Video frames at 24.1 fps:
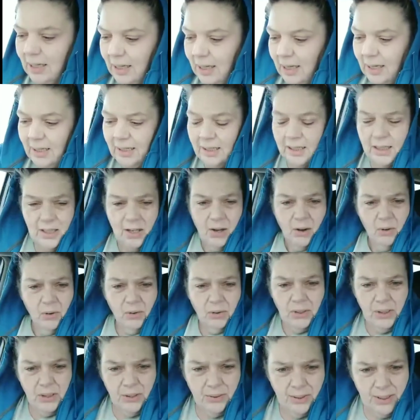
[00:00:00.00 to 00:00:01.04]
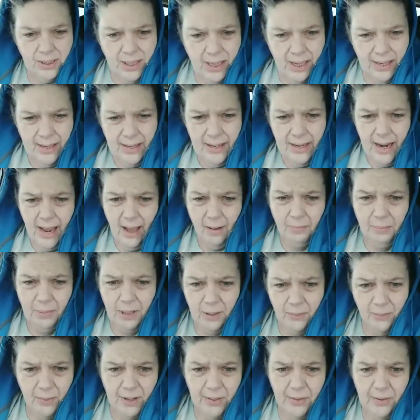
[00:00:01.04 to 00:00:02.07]
and it's cold, so it's kind of
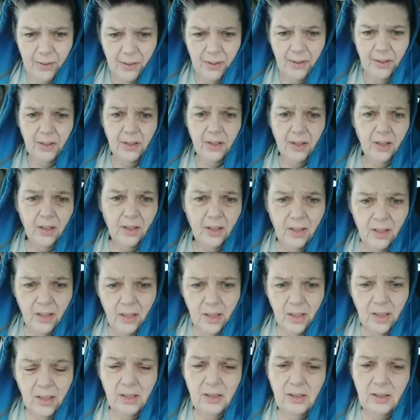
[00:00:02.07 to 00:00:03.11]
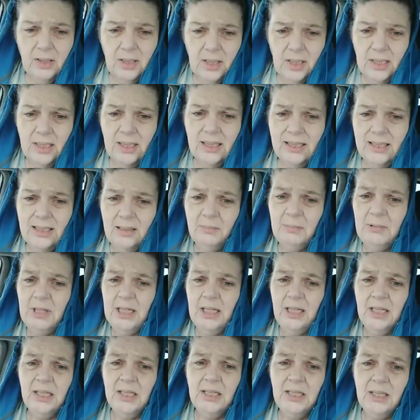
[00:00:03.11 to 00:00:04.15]
napping weather, so I'll just get something
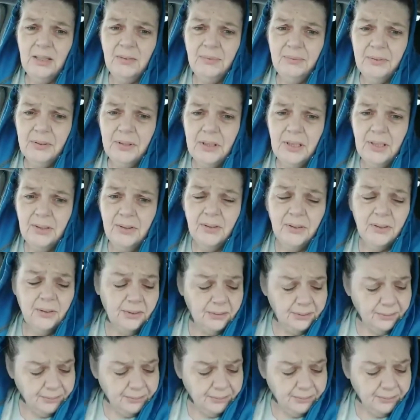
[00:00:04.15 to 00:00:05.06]
easy for dinner.